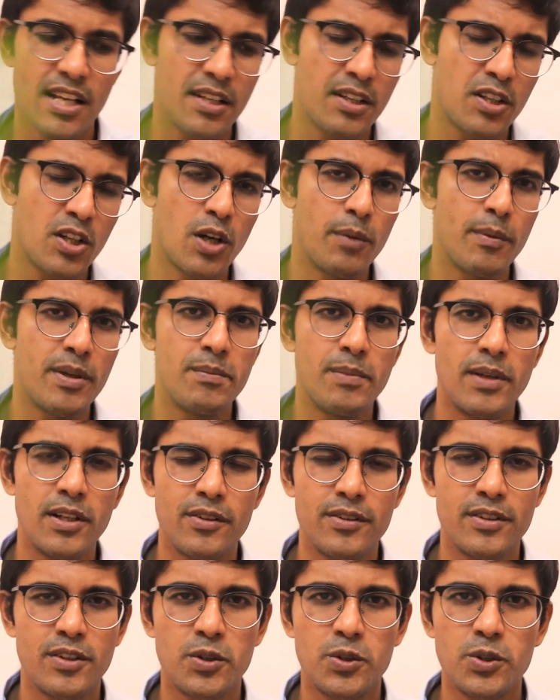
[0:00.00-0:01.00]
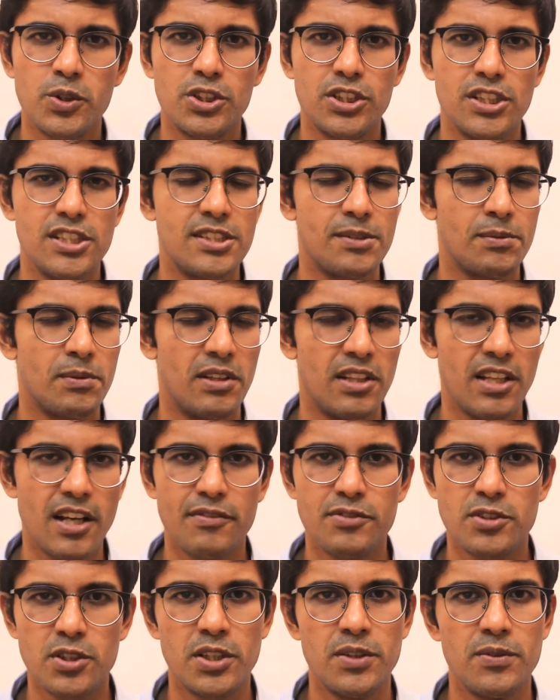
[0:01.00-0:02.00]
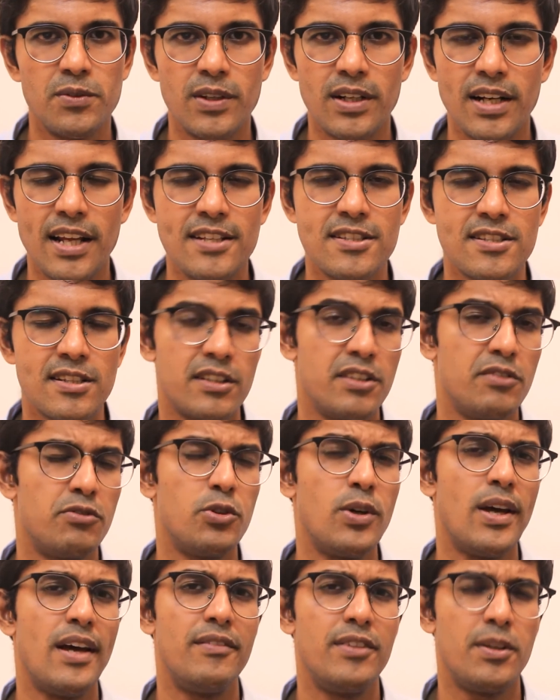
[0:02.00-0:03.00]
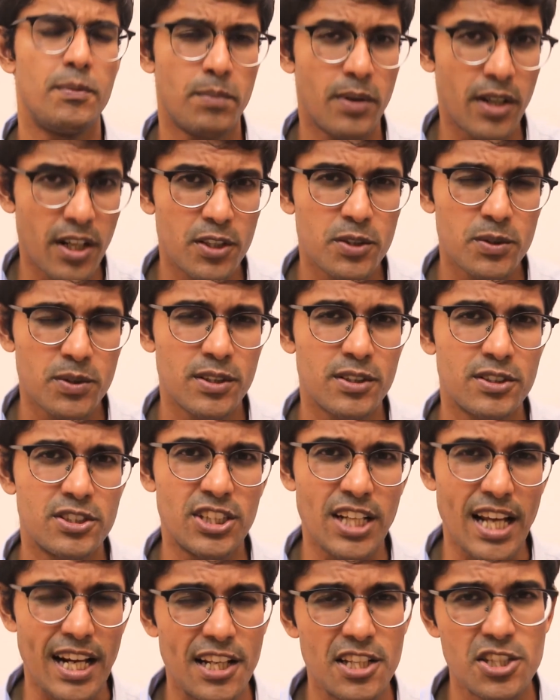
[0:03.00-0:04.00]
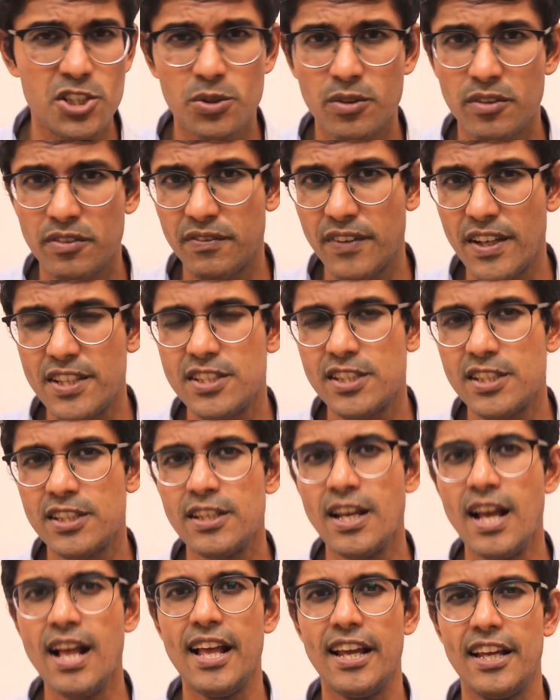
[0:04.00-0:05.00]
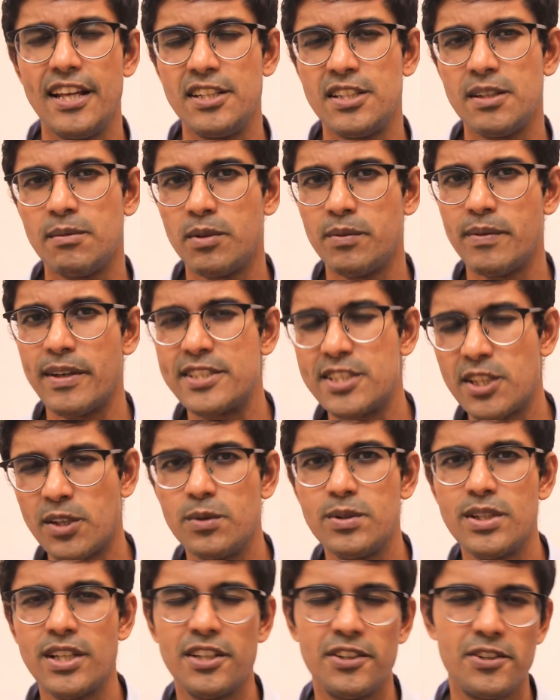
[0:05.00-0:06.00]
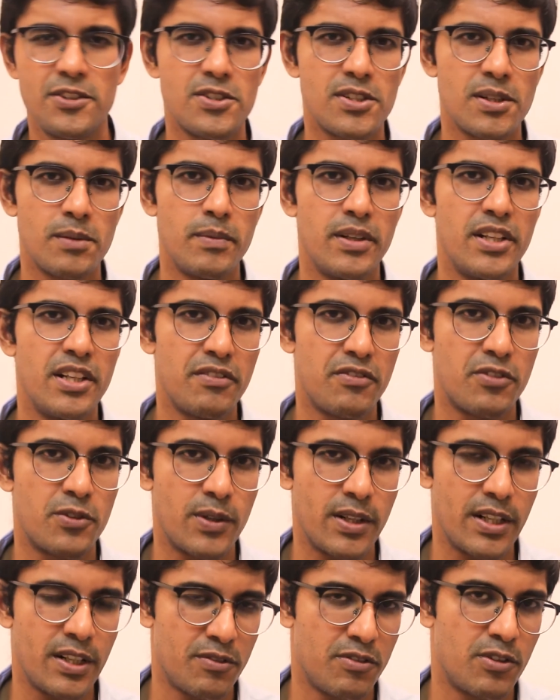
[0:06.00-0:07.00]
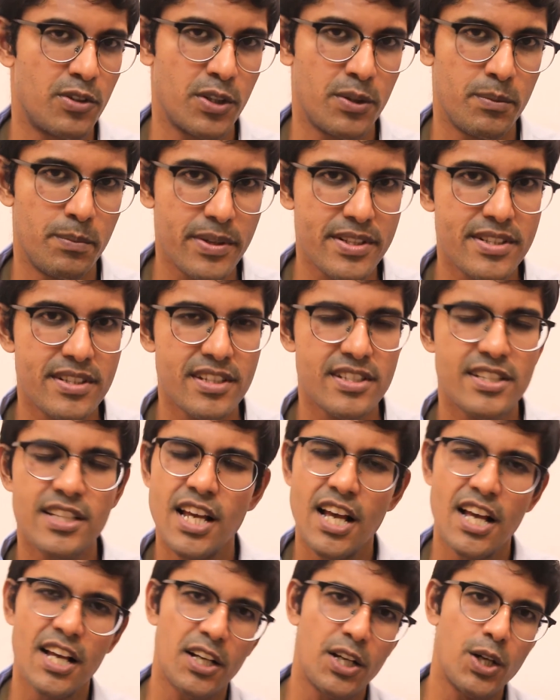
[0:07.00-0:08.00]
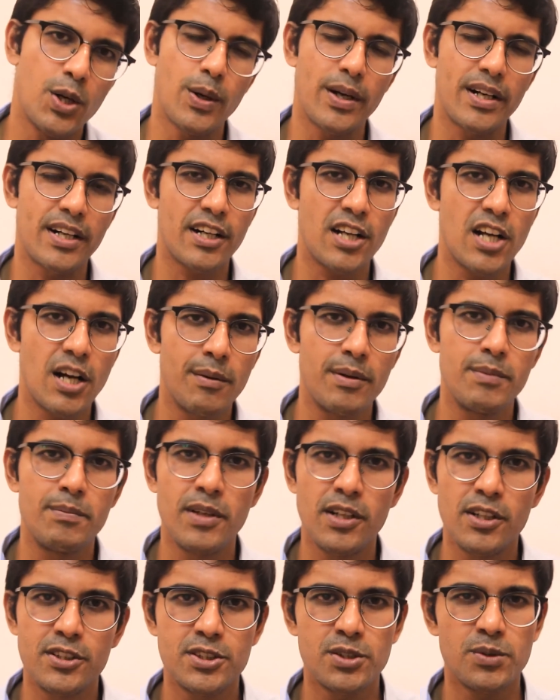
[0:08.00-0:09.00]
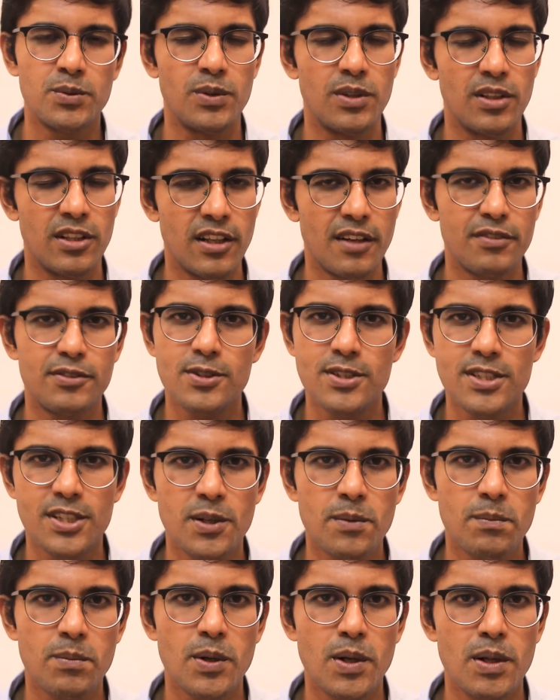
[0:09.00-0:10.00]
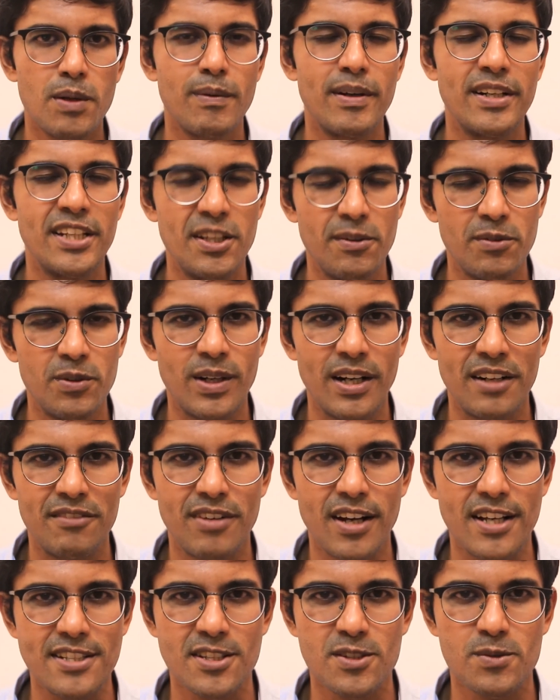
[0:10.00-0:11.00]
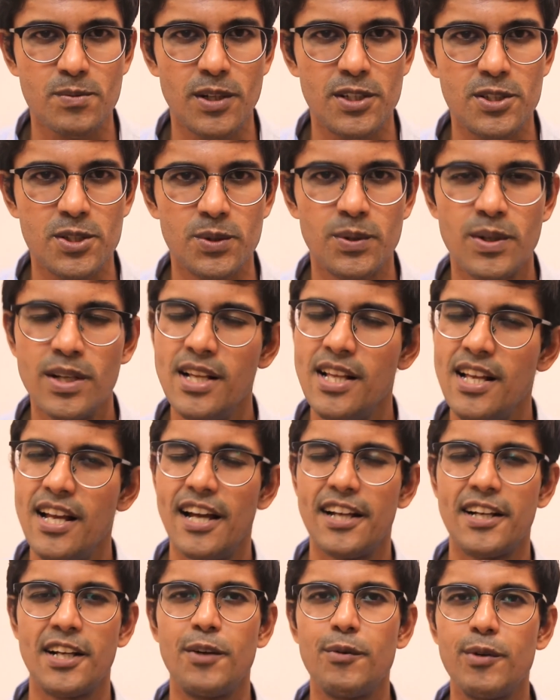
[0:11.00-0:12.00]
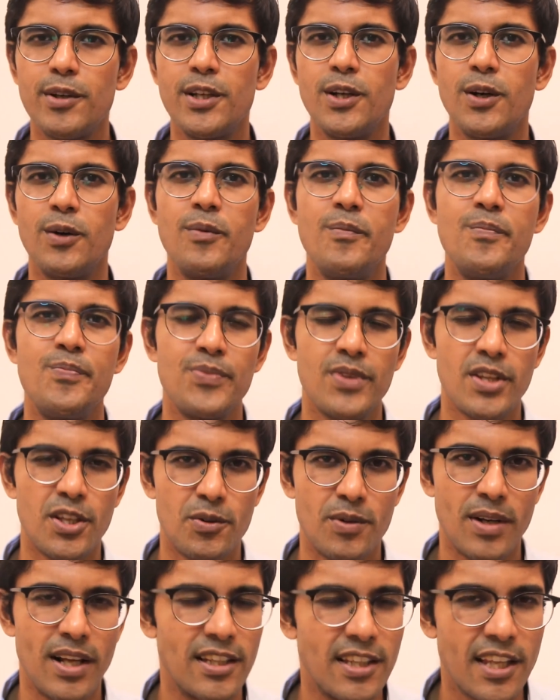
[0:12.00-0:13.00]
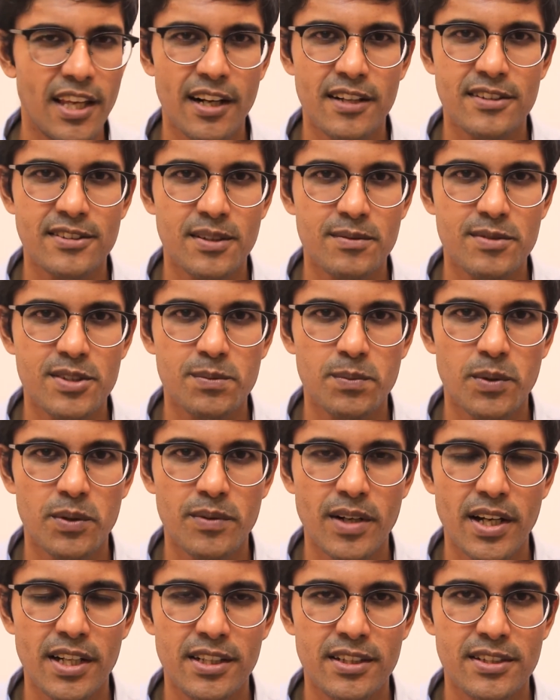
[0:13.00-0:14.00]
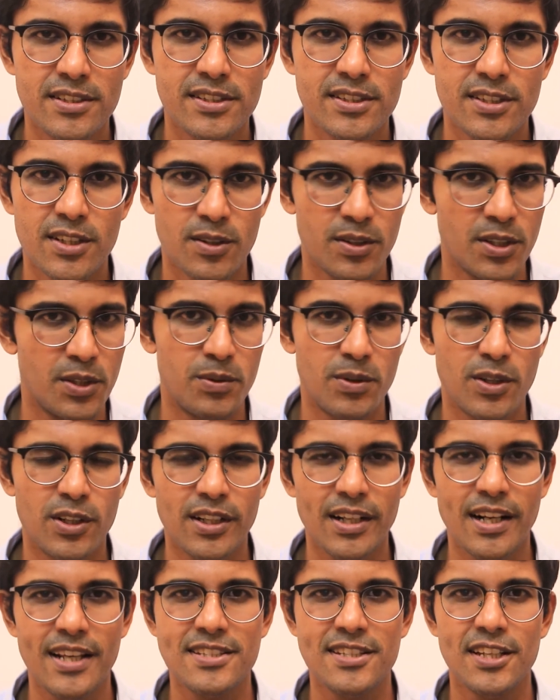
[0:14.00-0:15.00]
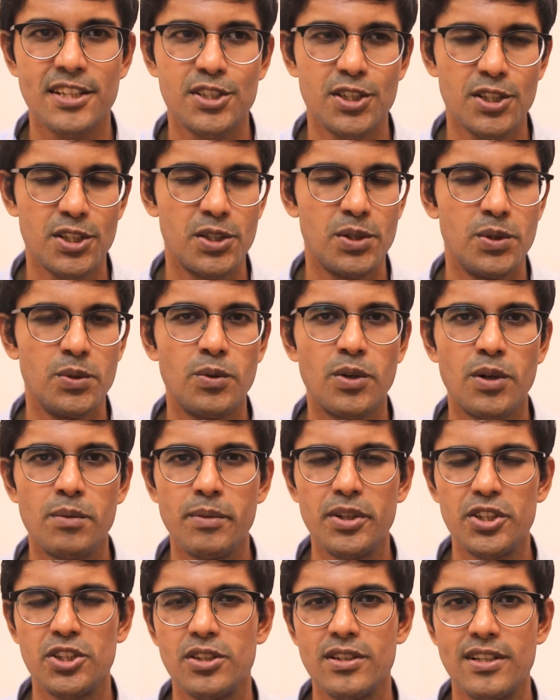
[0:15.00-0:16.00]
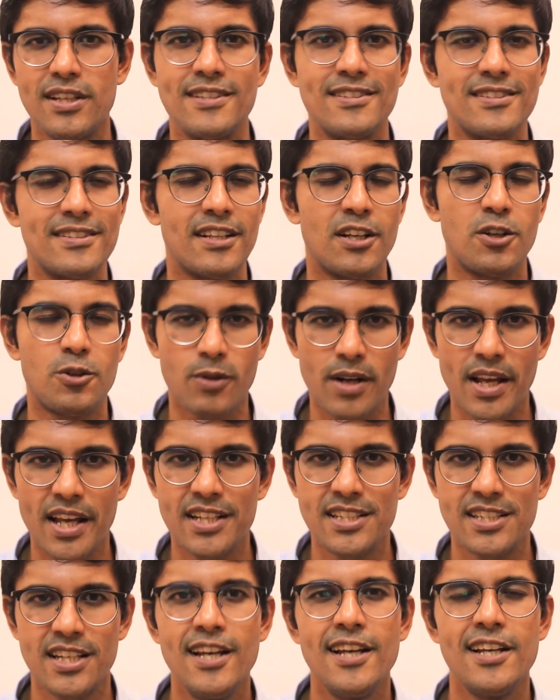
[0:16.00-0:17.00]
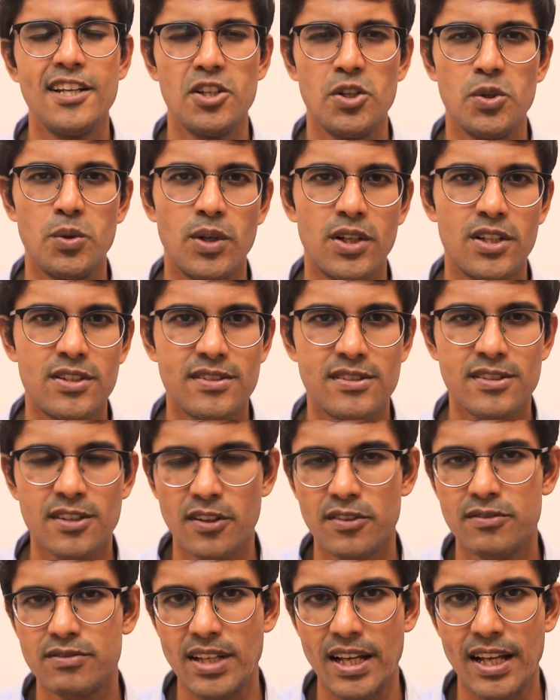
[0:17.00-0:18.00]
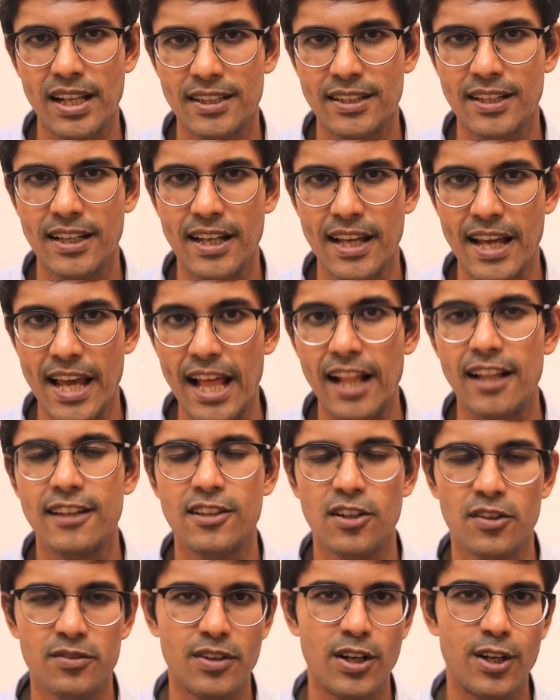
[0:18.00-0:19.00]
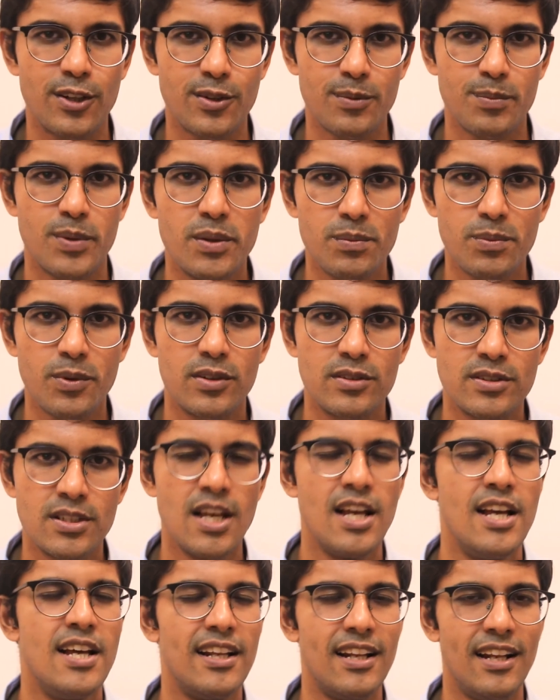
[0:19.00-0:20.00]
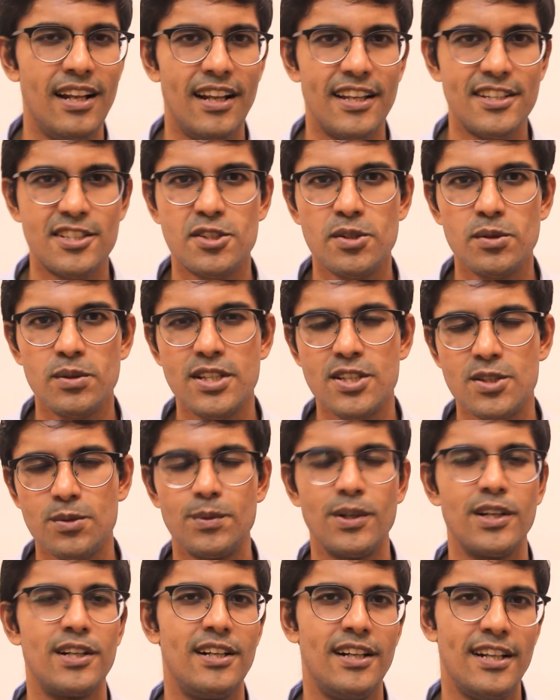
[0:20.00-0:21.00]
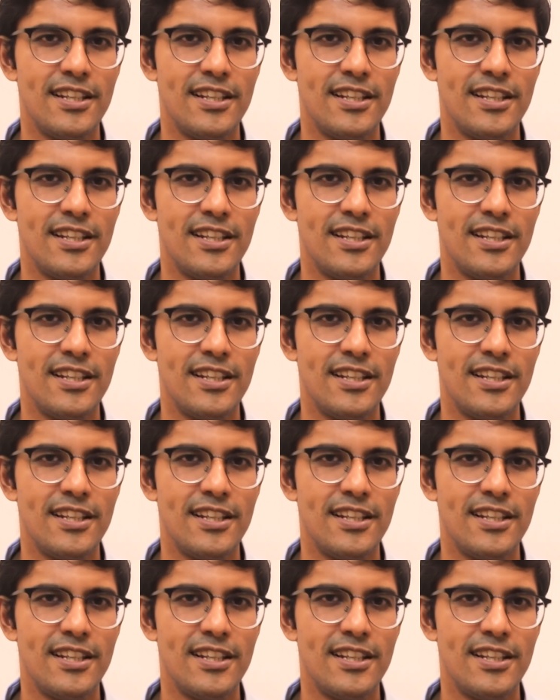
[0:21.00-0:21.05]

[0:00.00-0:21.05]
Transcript: Comment below in your questions. I would love to give you an answer. If you have any particular challenge you are facing in terms of executing digital media for your business, go on and comment below too. We'd love to see your problem and give you an advice as well too. And here we go. Your healthcare service providers, your organization, your mission is great. You want to serve the health of other people. Let's do this one.